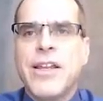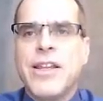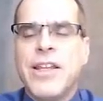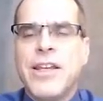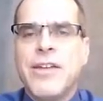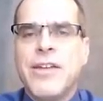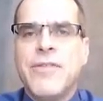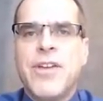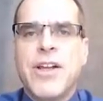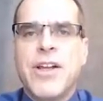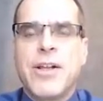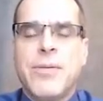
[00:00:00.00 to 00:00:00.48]

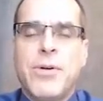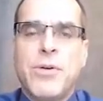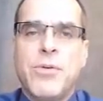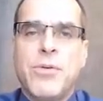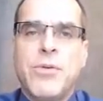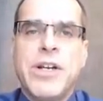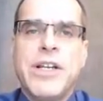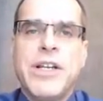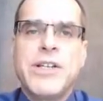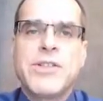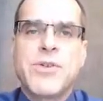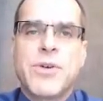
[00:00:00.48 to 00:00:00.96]
the
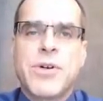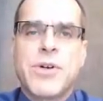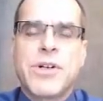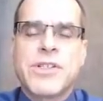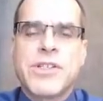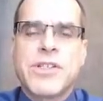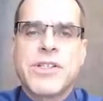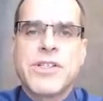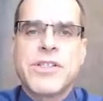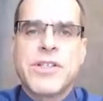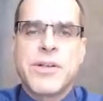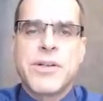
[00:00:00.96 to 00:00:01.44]
available
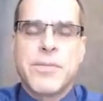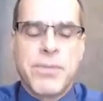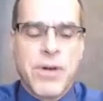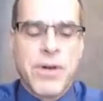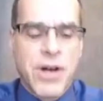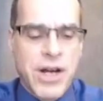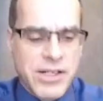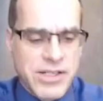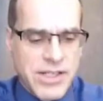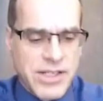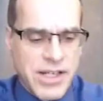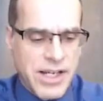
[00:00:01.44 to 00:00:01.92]
resources to
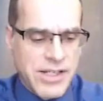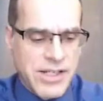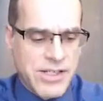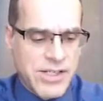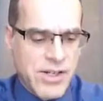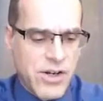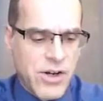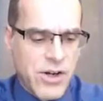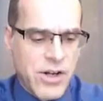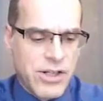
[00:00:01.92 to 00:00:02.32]
process